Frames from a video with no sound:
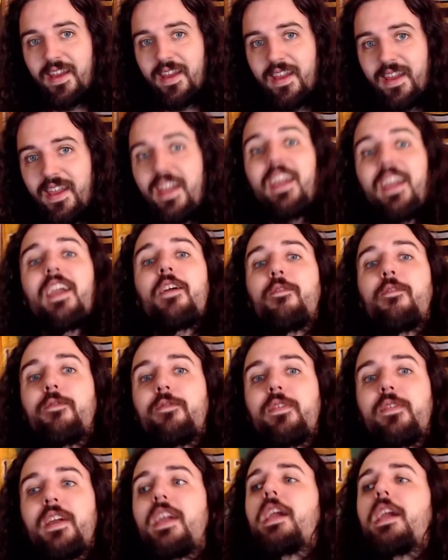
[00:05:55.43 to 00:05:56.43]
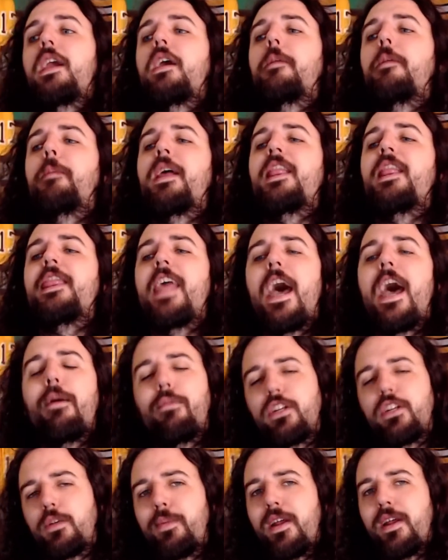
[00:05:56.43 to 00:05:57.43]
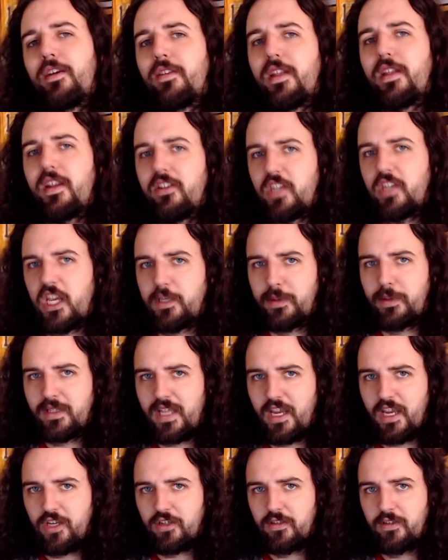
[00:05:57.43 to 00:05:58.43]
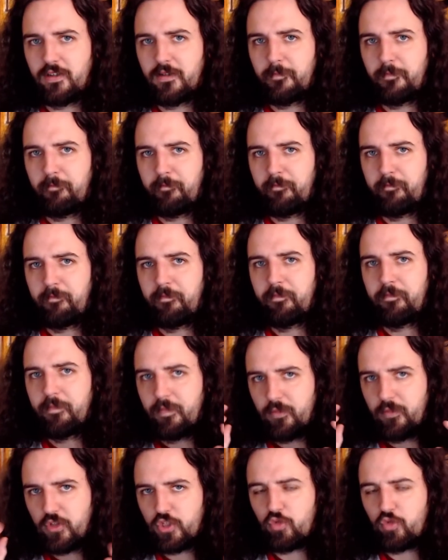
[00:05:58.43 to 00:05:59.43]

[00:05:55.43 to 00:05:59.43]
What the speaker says: if he had been that much better than his expectations. Just